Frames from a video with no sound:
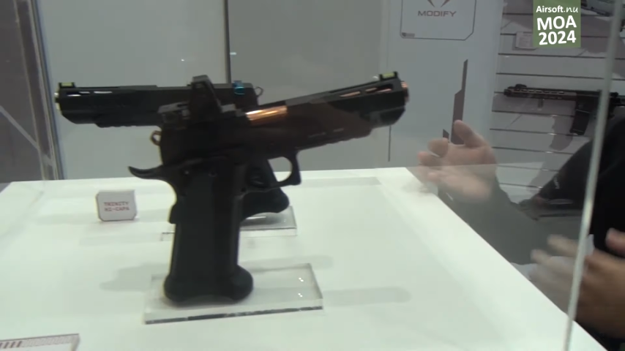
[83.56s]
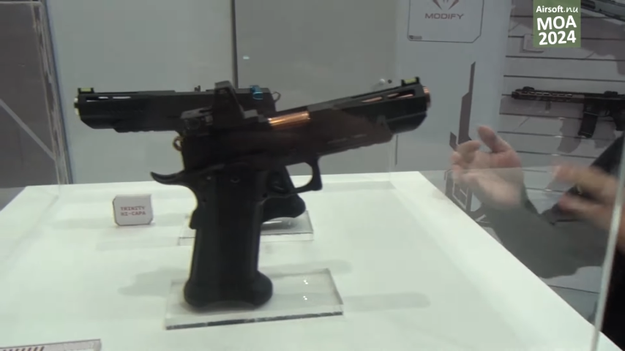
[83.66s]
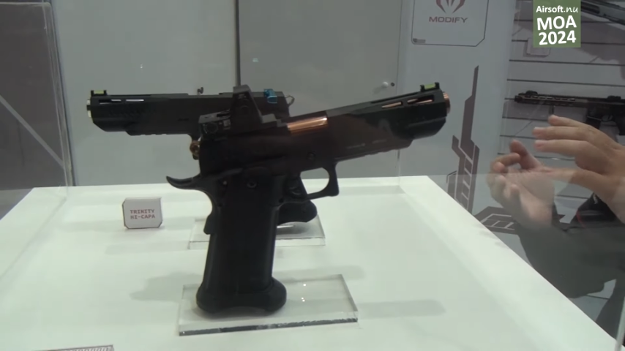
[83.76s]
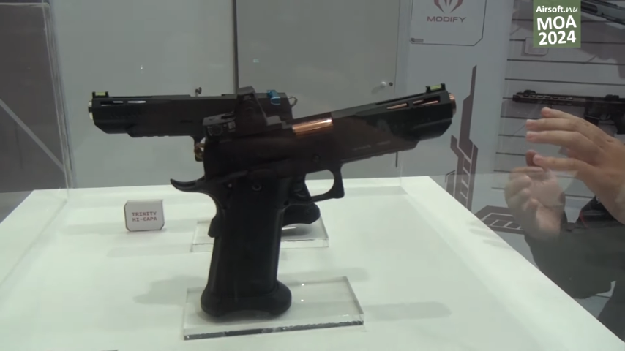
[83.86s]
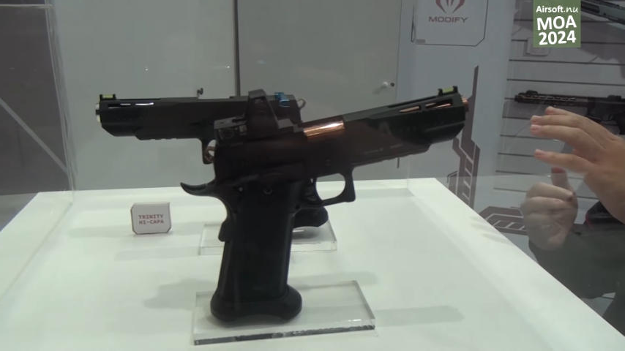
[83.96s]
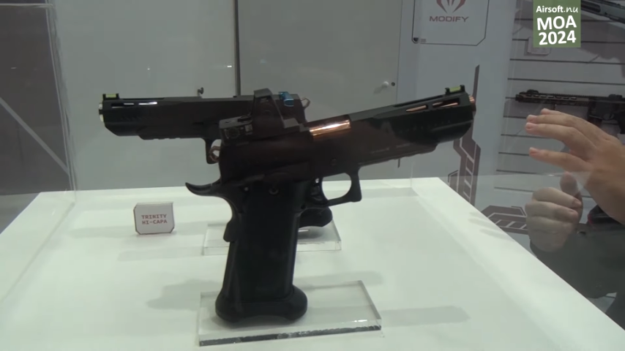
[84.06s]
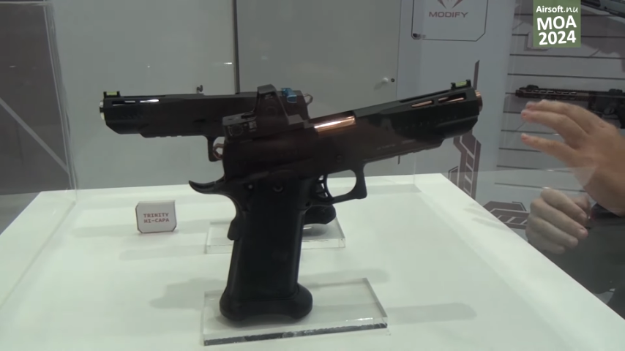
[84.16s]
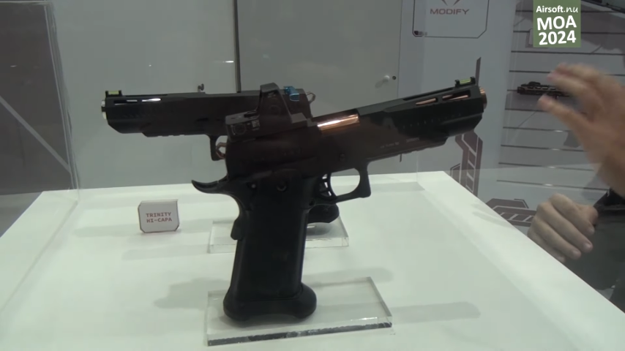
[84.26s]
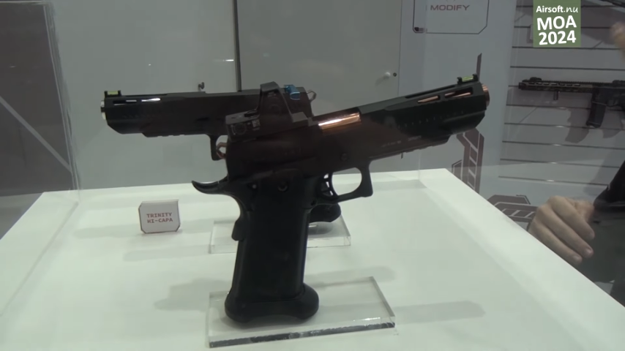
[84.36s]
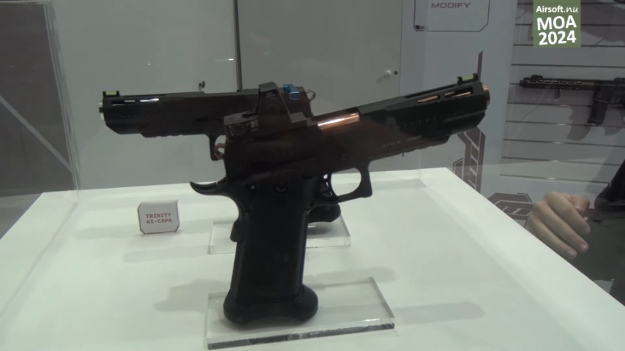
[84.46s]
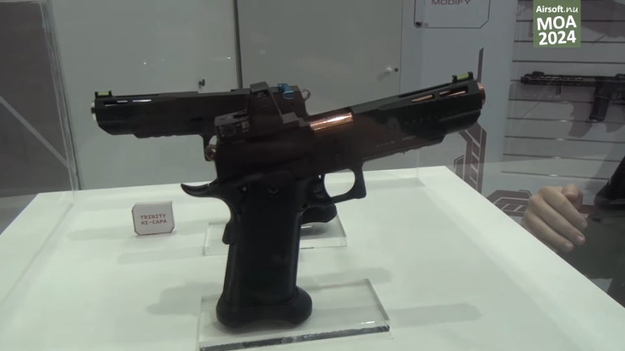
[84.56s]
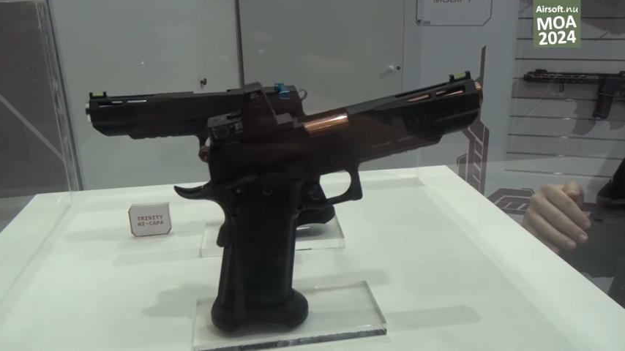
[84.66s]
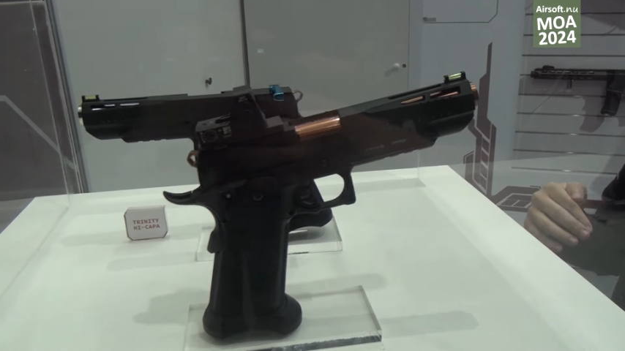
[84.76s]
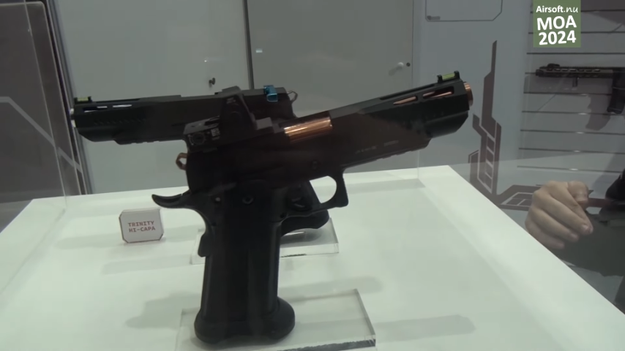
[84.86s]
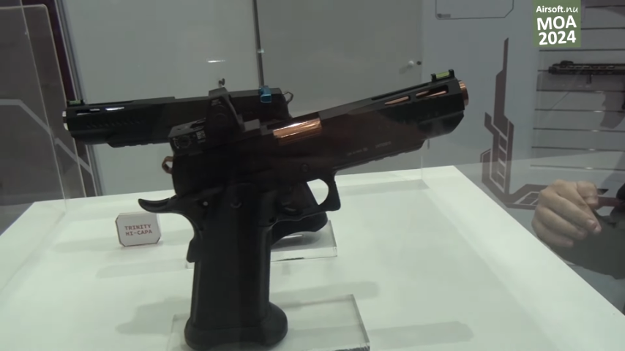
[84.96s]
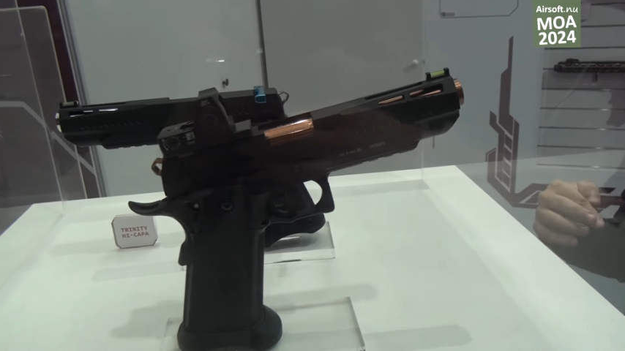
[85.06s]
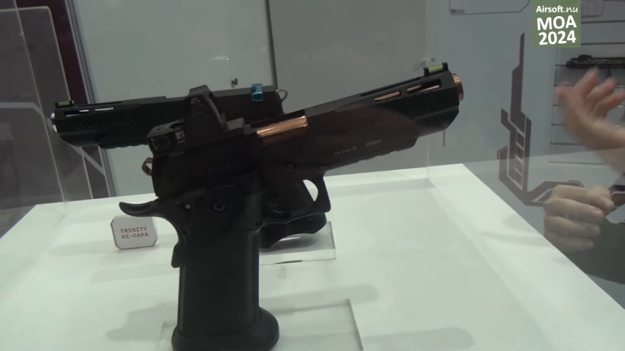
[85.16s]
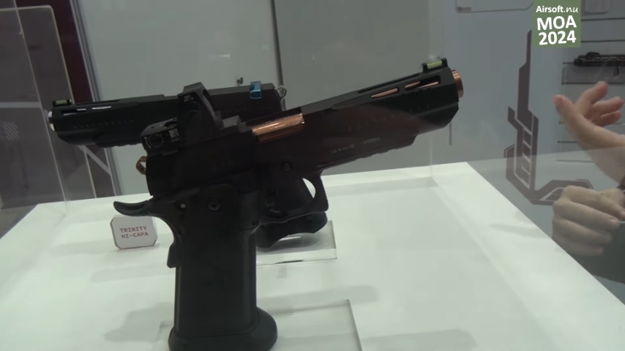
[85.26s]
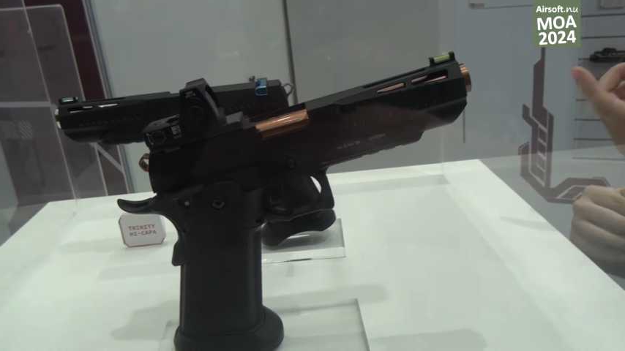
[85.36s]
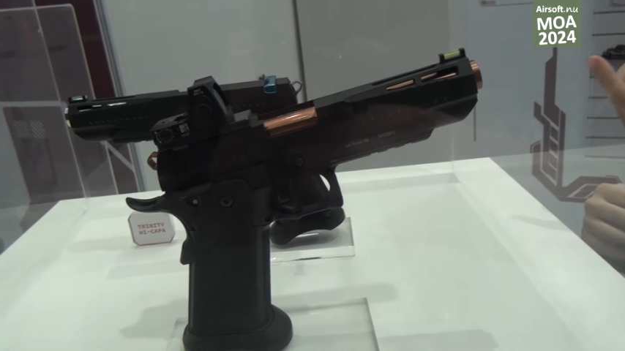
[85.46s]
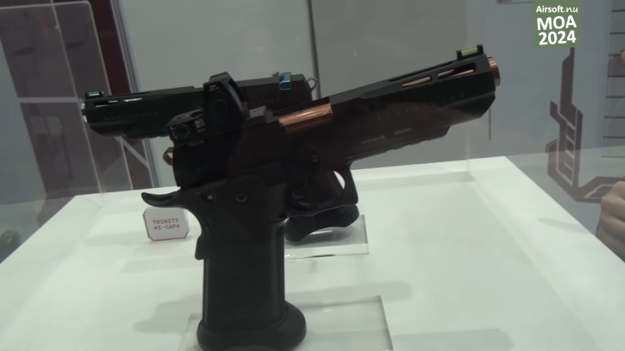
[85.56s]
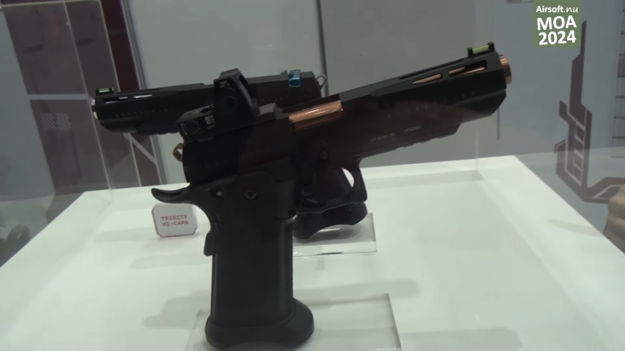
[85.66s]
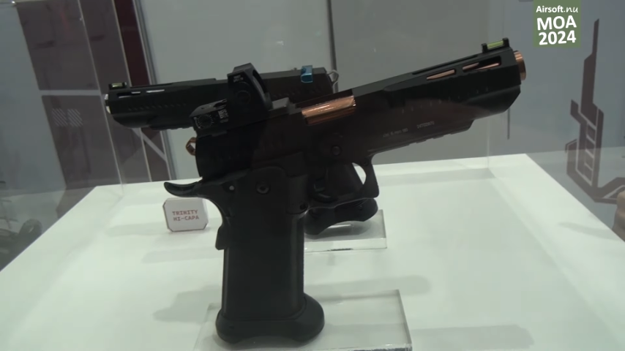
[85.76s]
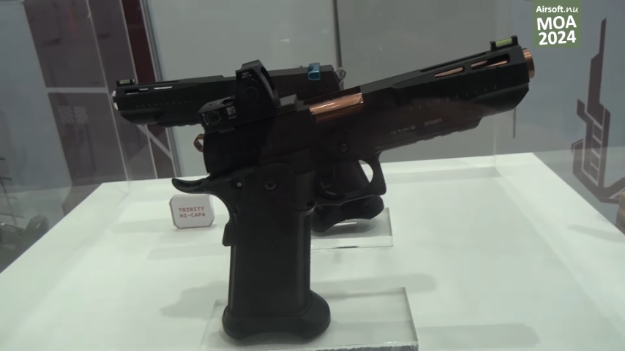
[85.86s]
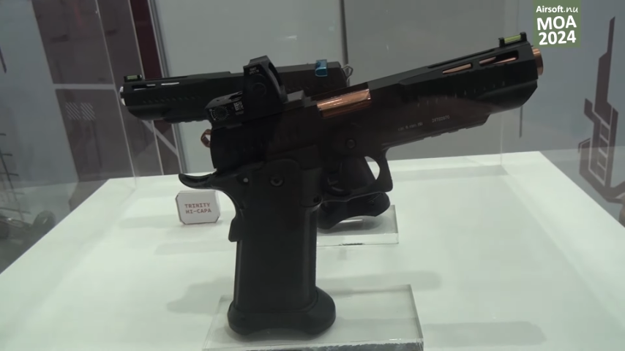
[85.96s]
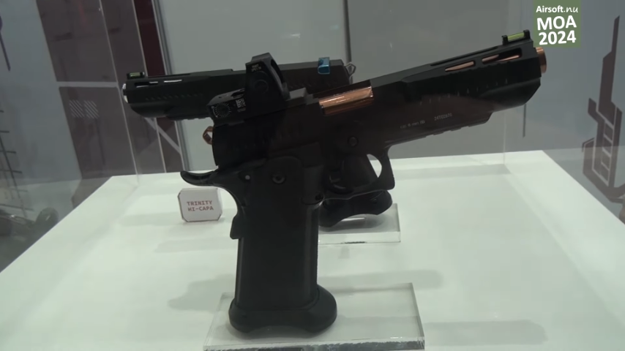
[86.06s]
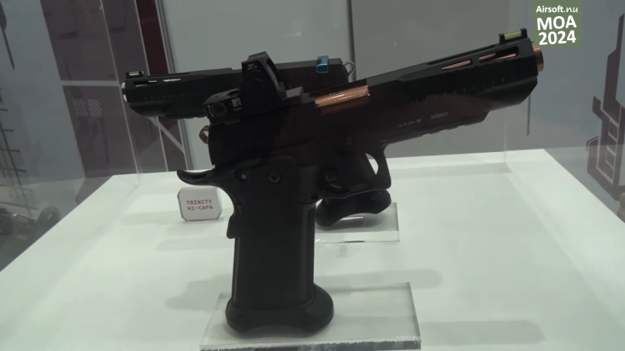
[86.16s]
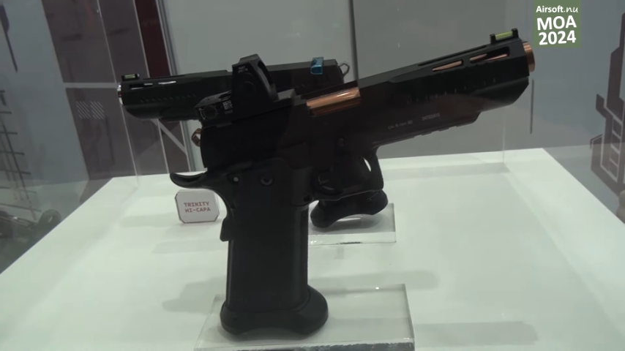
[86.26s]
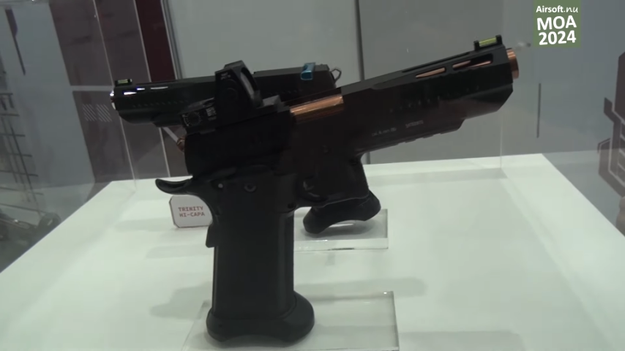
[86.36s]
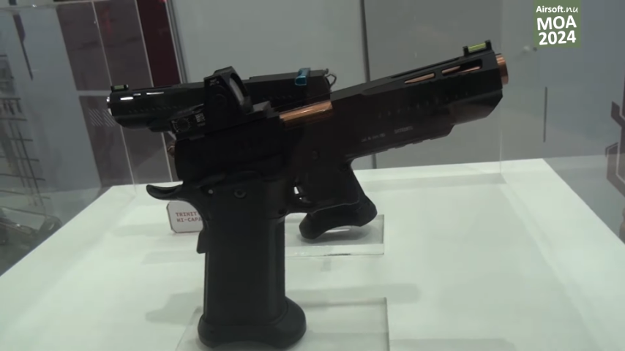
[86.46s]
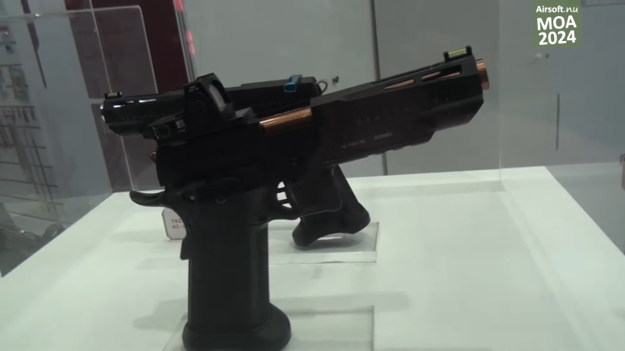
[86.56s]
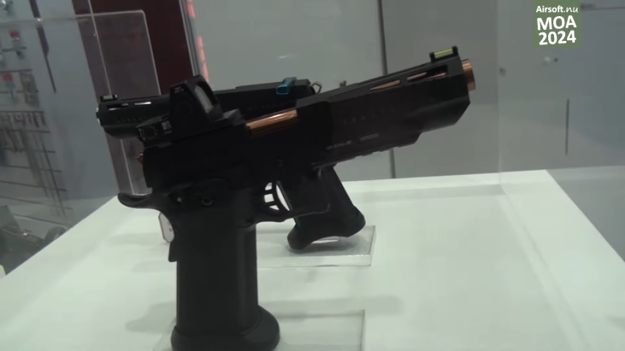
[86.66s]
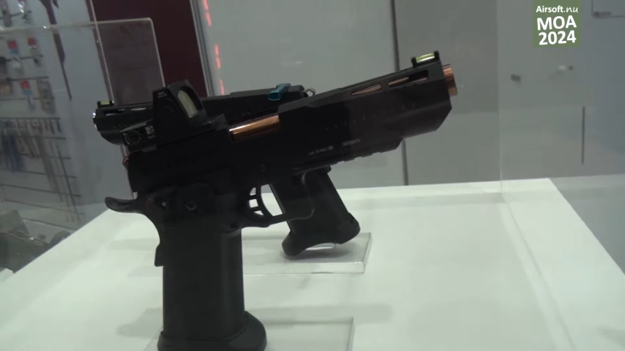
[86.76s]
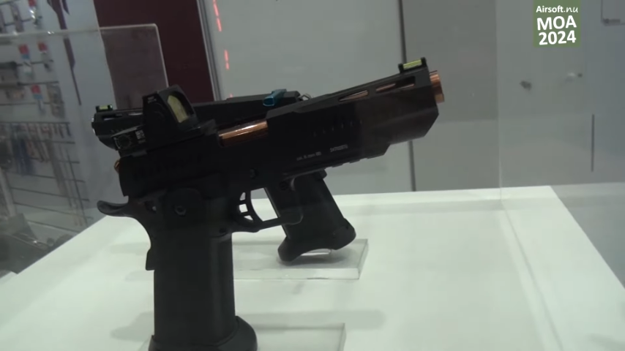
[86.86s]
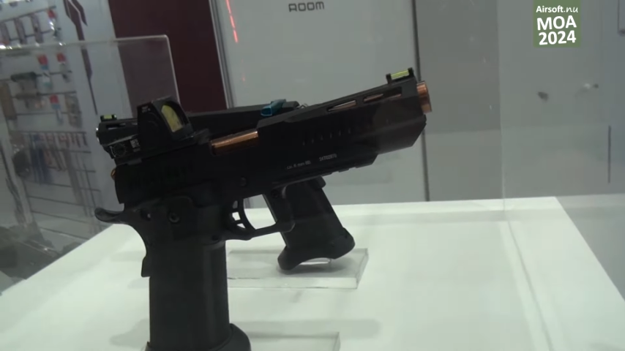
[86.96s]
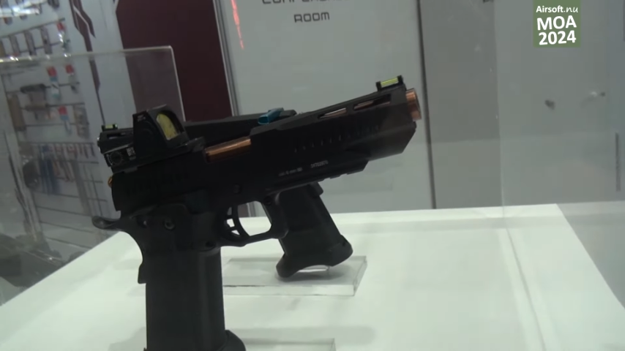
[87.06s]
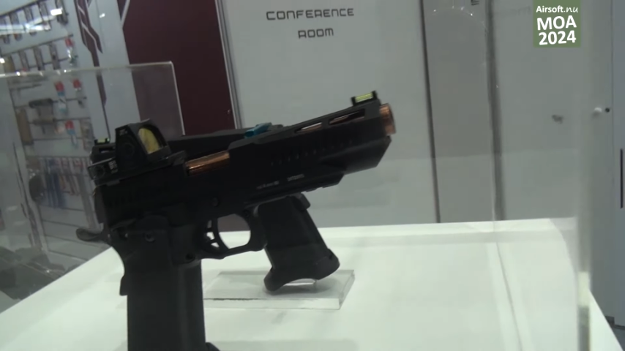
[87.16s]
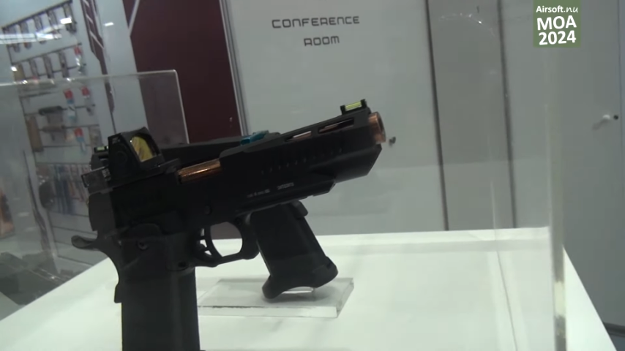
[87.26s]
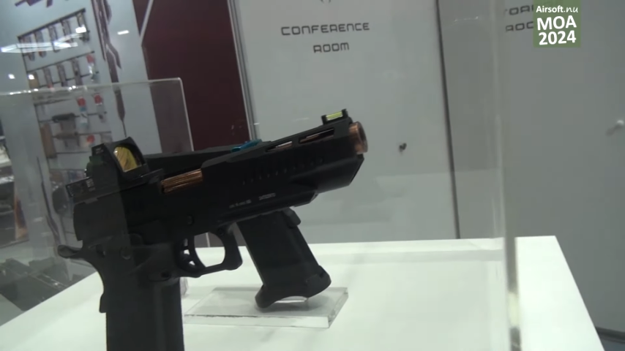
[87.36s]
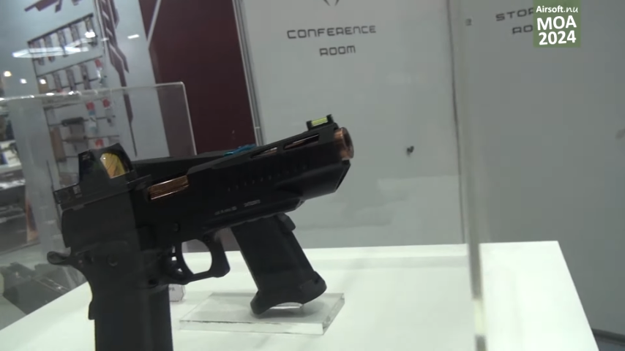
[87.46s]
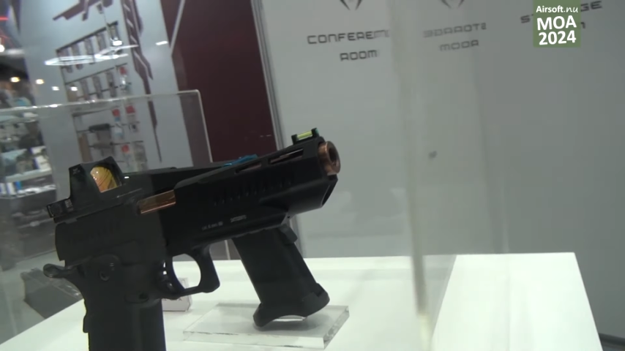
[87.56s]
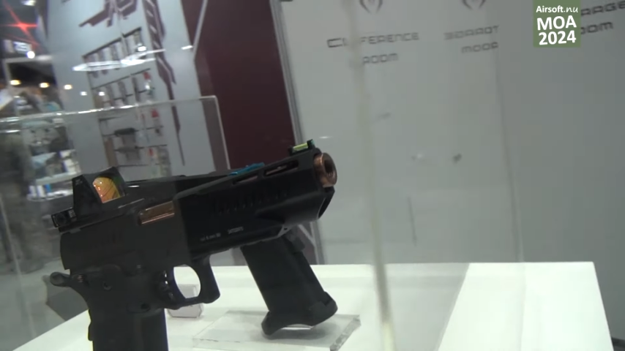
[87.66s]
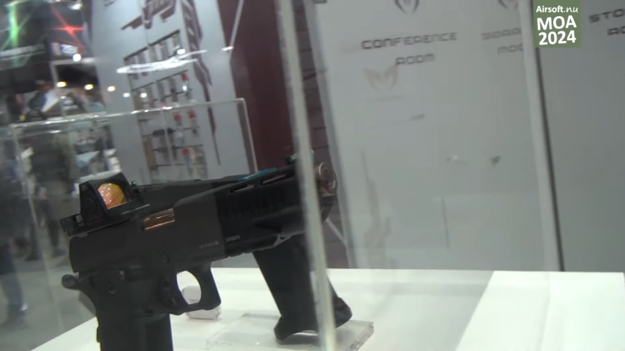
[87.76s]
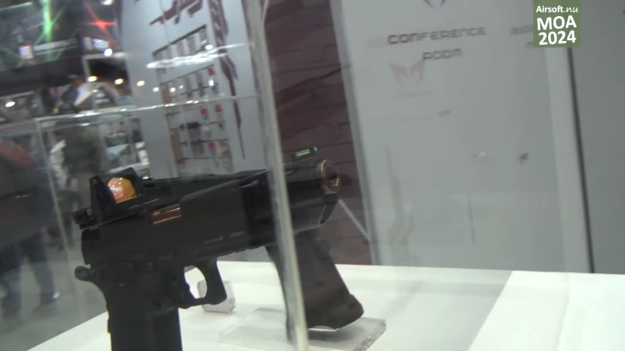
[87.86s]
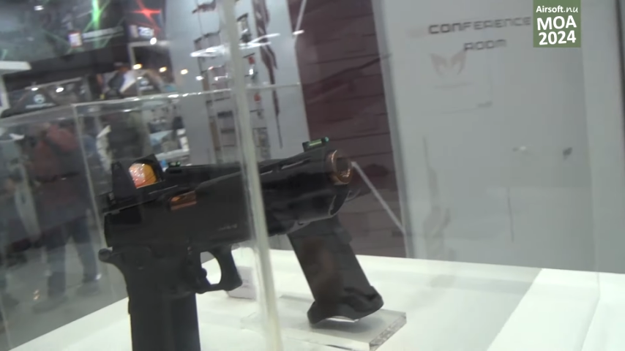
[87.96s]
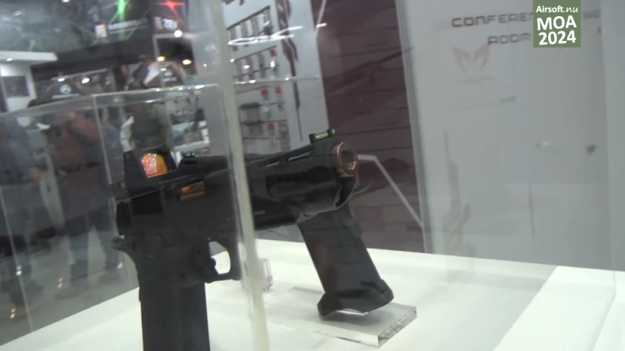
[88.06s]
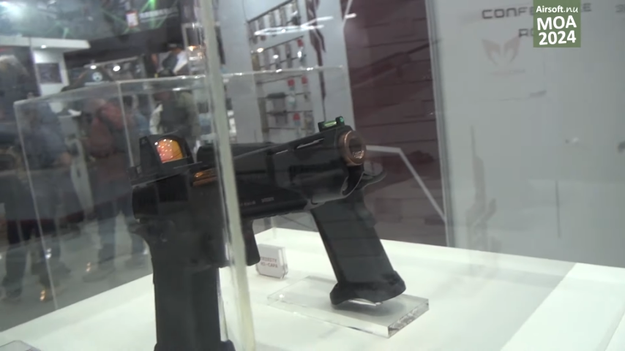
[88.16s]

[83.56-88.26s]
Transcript: (no speaker visible)